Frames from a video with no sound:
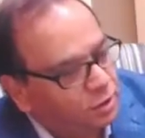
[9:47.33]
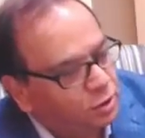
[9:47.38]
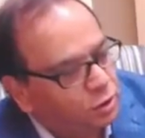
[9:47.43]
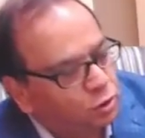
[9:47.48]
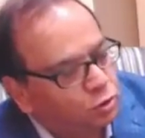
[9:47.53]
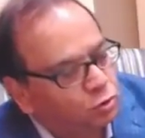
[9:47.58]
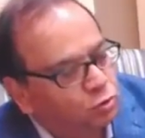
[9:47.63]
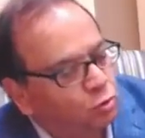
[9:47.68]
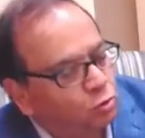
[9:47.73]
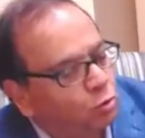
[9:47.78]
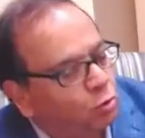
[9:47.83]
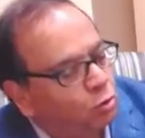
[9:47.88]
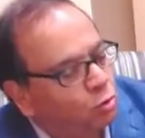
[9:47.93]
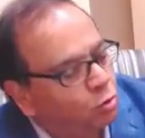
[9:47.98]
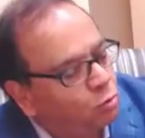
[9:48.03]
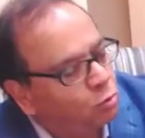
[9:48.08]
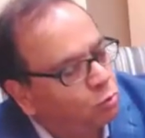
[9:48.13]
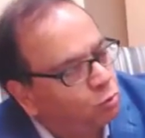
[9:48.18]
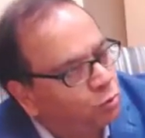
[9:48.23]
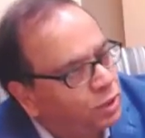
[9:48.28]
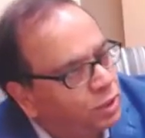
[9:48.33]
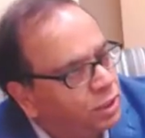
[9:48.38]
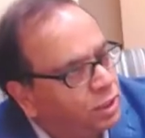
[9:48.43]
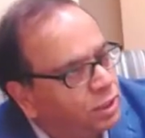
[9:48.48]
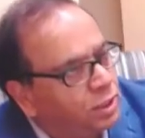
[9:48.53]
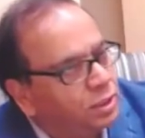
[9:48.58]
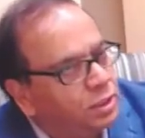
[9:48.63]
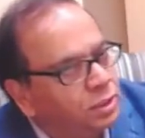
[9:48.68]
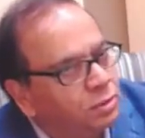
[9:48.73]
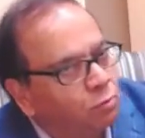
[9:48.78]
So
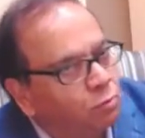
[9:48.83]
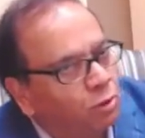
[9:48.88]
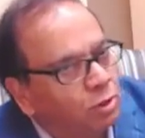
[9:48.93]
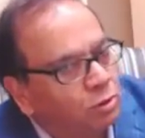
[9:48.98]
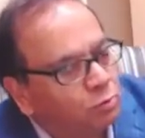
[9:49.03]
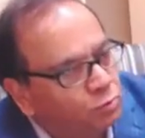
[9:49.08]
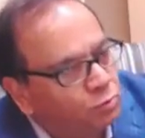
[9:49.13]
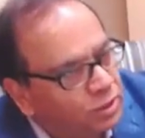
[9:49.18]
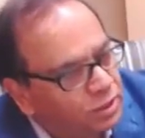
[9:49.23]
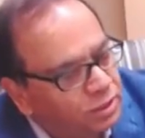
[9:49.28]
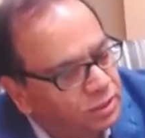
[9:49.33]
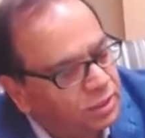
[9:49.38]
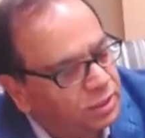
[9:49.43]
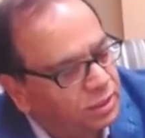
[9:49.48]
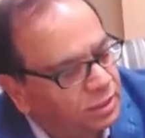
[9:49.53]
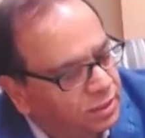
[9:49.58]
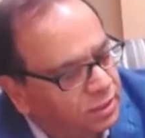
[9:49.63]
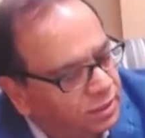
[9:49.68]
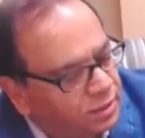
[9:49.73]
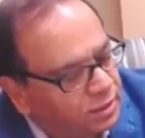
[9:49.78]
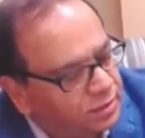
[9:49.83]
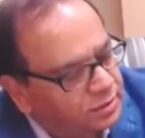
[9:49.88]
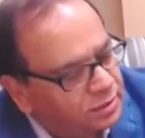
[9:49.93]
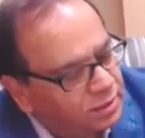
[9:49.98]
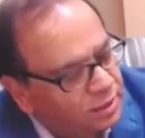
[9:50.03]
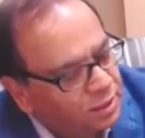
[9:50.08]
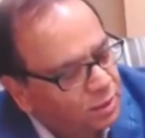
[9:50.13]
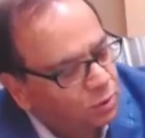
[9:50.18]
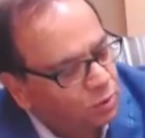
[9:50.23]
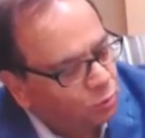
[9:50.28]
what we did is
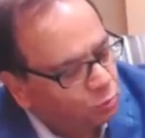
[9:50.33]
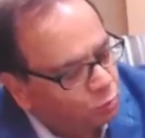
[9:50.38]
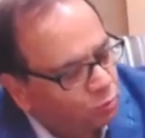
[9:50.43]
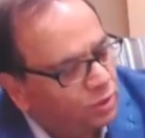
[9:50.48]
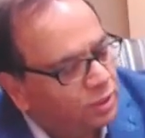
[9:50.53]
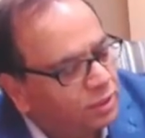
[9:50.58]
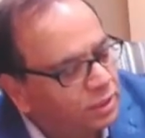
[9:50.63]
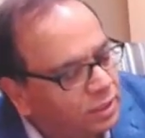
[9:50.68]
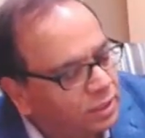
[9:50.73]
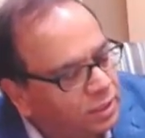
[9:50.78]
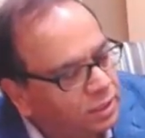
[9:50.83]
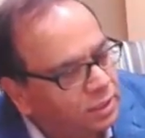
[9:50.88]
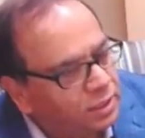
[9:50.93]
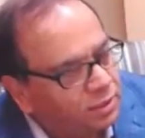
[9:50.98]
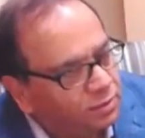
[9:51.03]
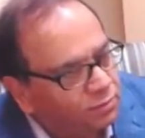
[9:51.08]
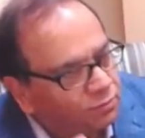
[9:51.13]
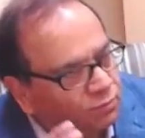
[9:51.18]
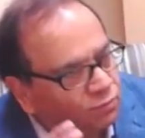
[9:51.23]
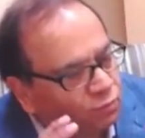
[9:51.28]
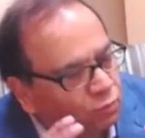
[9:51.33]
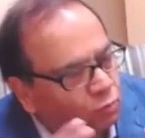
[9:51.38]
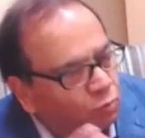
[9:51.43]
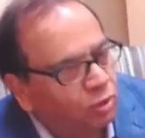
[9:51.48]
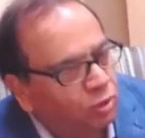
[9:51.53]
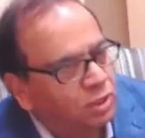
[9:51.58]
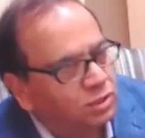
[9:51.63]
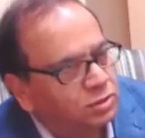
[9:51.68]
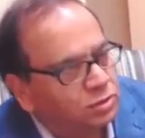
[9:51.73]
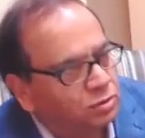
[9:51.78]
we really
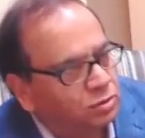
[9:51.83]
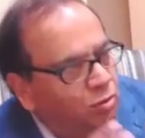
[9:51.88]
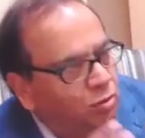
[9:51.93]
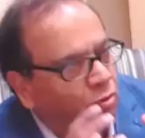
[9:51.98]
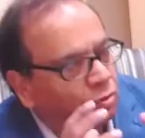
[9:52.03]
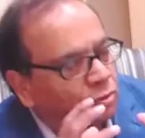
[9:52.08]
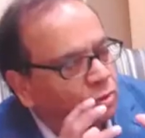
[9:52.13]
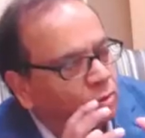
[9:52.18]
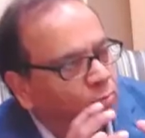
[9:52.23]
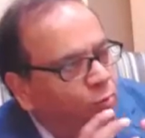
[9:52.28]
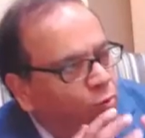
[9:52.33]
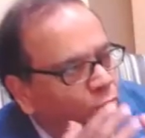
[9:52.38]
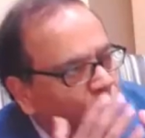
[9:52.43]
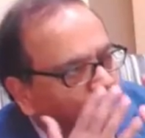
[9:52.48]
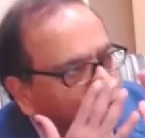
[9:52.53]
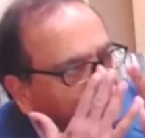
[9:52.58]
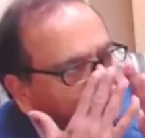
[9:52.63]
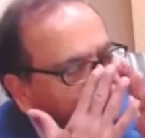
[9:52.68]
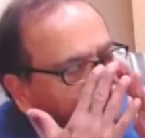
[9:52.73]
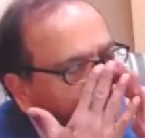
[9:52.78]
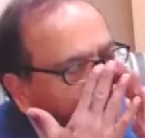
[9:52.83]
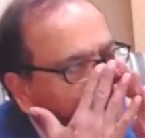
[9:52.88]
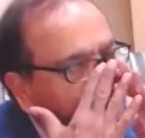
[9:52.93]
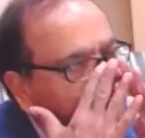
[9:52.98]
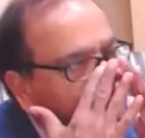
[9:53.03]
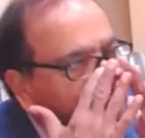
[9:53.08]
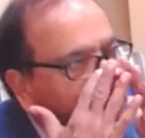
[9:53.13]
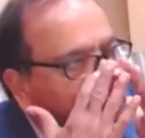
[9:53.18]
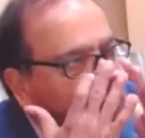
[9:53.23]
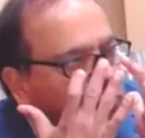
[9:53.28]
focused on the
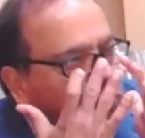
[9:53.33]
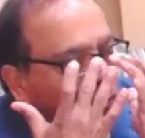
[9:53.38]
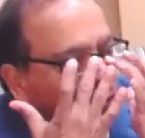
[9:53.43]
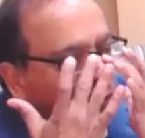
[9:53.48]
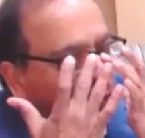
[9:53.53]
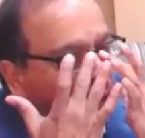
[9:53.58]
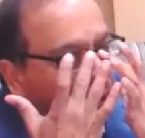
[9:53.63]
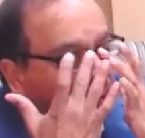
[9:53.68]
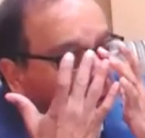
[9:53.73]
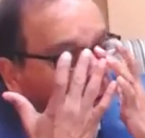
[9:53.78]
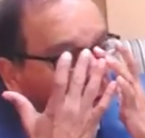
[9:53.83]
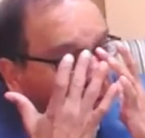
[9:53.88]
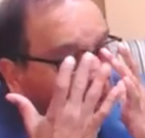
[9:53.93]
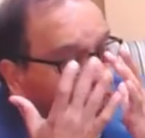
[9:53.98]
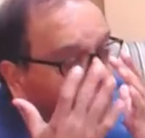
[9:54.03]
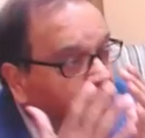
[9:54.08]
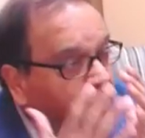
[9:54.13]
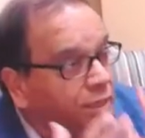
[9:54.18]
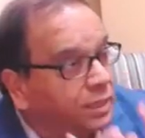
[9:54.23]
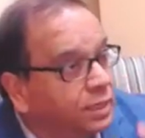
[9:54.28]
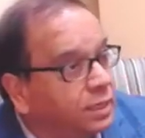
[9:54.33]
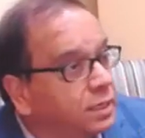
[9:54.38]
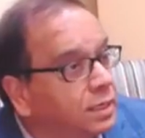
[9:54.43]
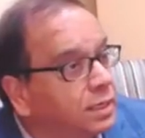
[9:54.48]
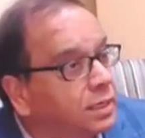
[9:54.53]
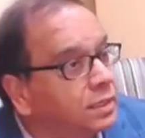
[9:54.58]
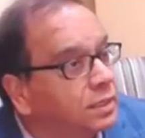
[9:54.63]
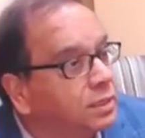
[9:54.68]
policymakers to know about India and the